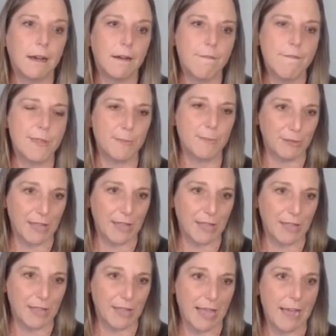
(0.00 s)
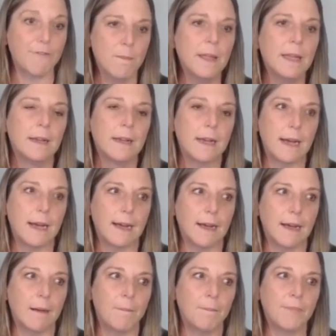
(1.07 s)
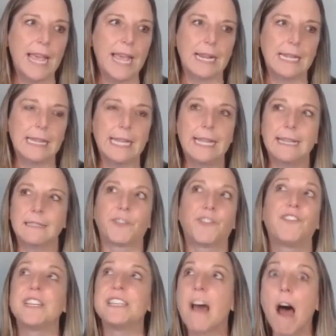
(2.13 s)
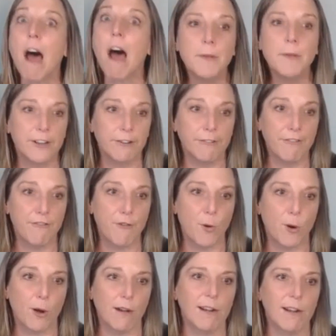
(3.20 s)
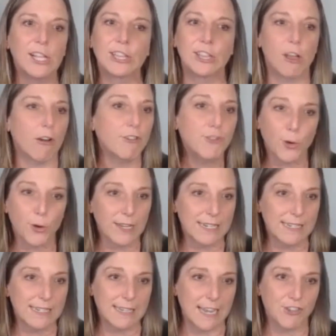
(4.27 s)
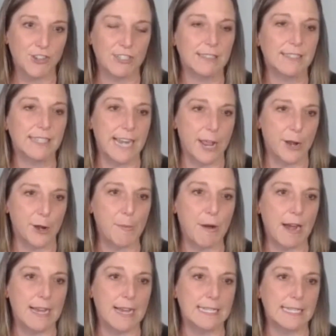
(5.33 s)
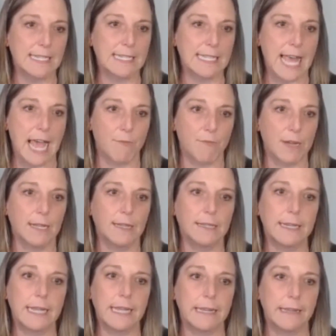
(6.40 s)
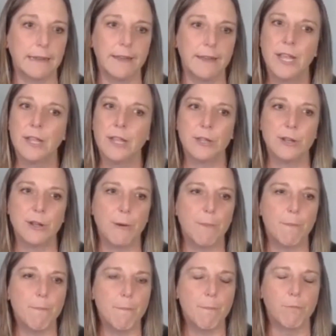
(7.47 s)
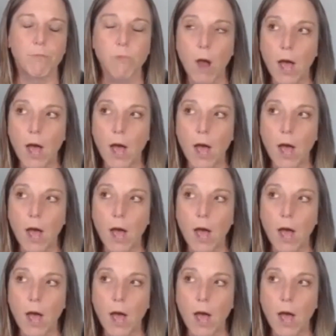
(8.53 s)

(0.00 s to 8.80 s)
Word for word: of the platform um, and I think it's phenomenal for large organizations and enterprises that really can, you know,